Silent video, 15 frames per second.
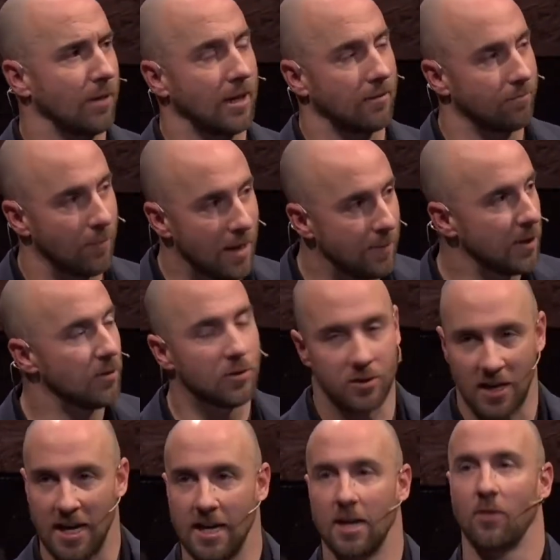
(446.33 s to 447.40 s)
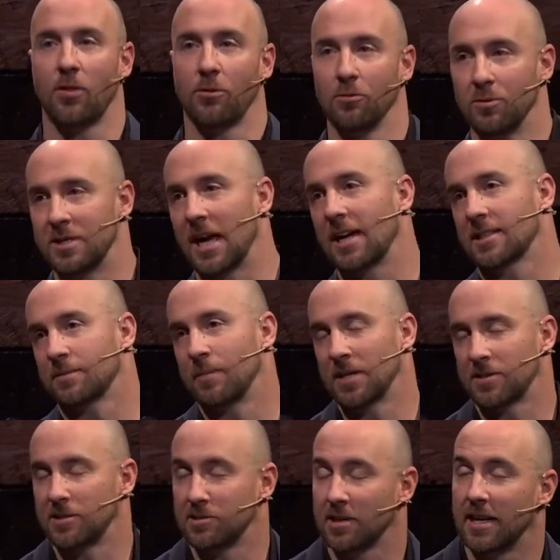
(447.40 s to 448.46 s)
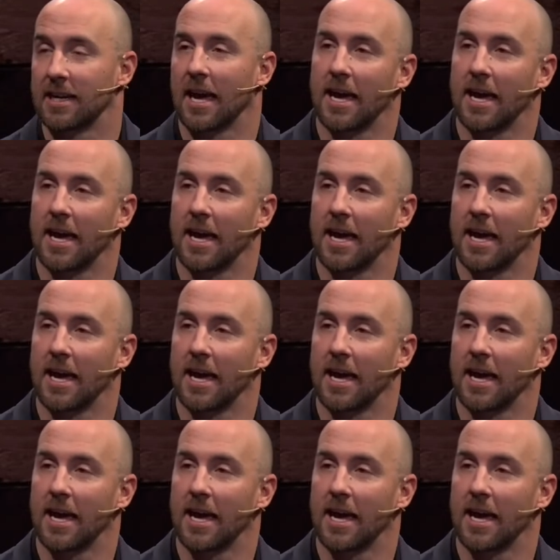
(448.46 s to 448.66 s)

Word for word: like maybe you say through text message like,